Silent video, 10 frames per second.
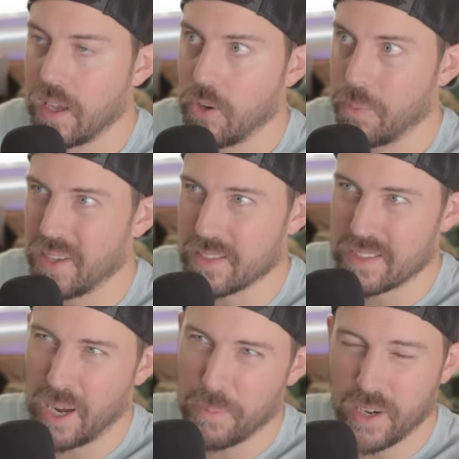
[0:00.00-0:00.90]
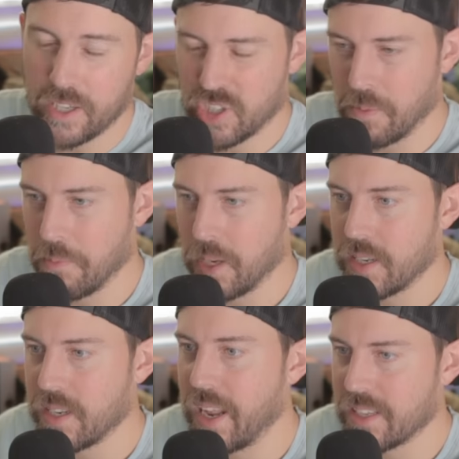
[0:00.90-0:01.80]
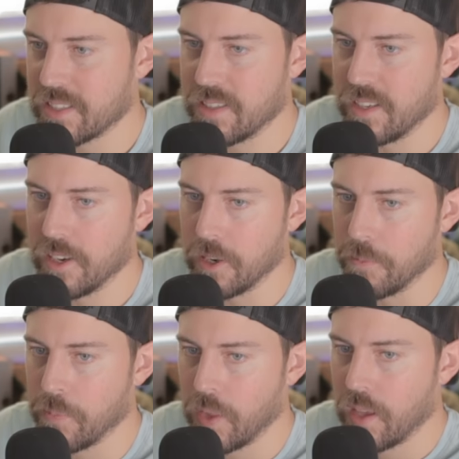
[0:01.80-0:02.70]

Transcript: It'll be stop production mid next year.